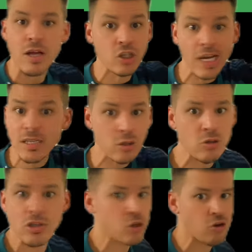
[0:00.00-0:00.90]

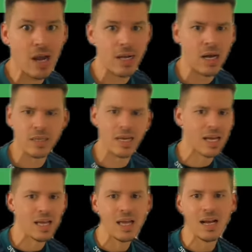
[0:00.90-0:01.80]
Jesus, the striker,
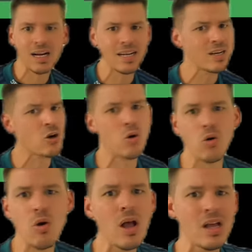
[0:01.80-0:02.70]
yeah?
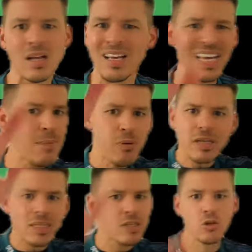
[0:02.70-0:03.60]
Clinical, he
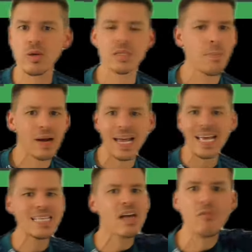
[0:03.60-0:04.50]
brings these two into
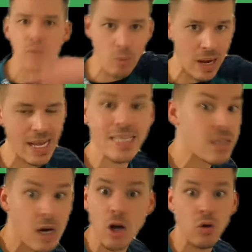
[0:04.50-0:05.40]
play, he's everywhere. He's
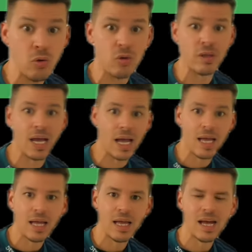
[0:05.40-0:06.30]
the glue, yeah?